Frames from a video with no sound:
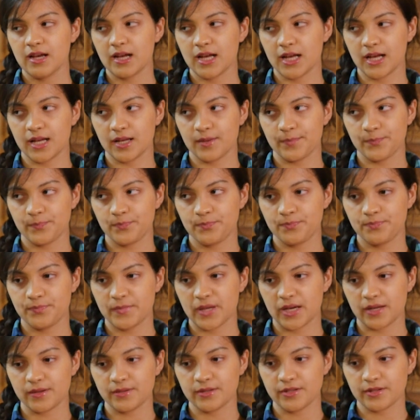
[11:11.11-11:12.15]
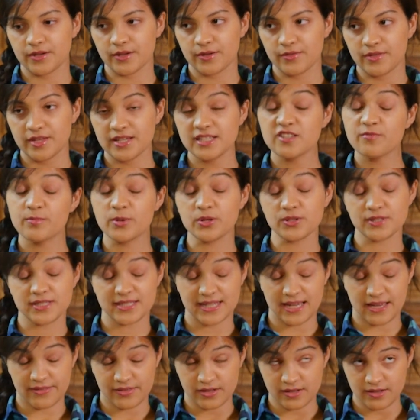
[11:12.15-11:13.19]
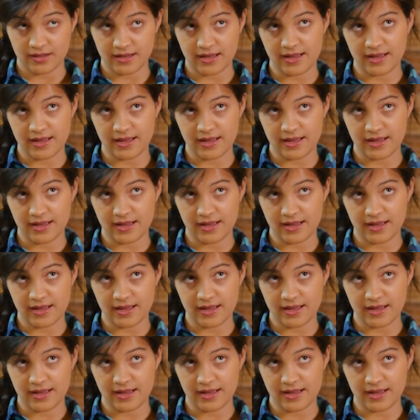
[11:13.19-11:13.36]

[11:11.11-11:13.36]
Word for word: Um, but you know things have pulled together,